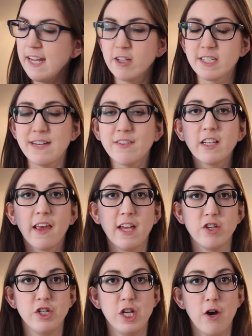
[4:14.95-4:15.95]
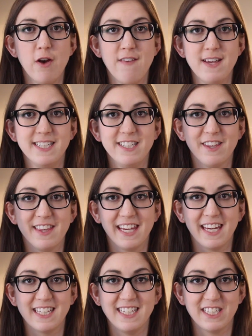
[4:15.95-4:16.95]
I'll definitely let you know if I still
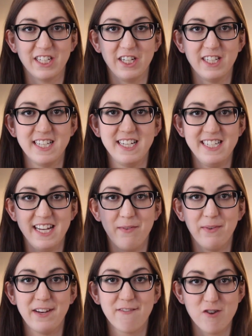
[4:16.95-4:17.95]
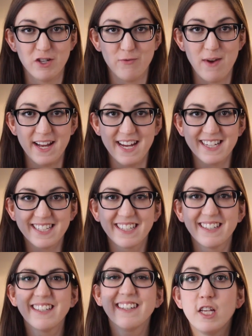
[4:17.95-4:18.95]
think it's as good as I did when I first read it.
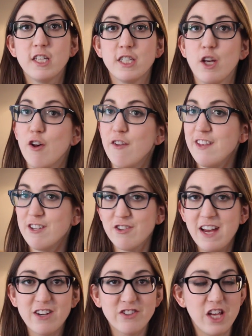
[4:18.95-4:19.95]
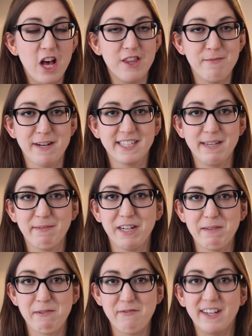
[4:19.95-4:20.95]
So those are actually all the books I'm
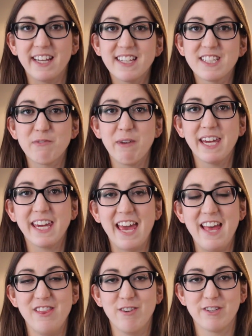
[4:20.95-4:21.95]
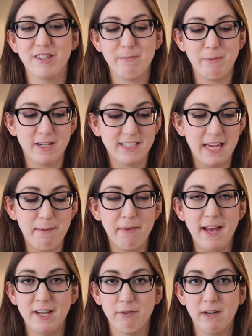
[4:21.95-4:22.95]
going to be reading this week, and those are the books I'm
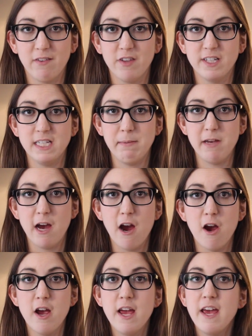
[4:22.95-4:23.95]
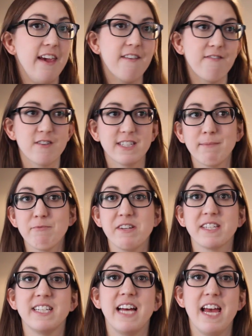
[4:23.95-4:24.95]
planning to read for the TBR. If for some
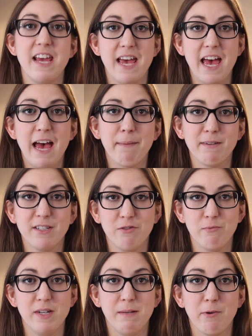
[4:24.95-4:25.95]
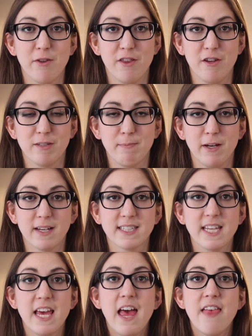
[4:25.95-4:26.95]
reason I happen to read both of those
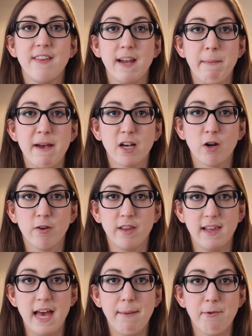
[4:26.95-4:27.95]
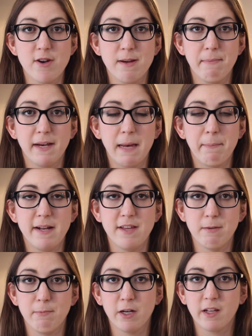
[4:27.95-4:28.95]
books, then I might go to the library and pick up
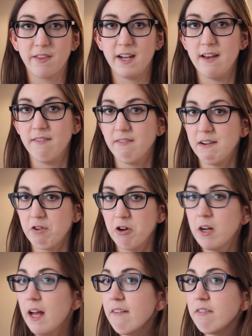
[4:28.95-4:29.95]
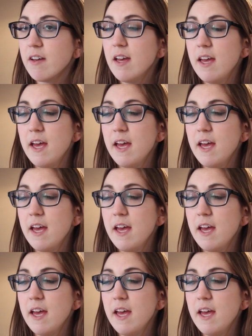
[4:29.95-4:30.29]
another book that I've never heard of.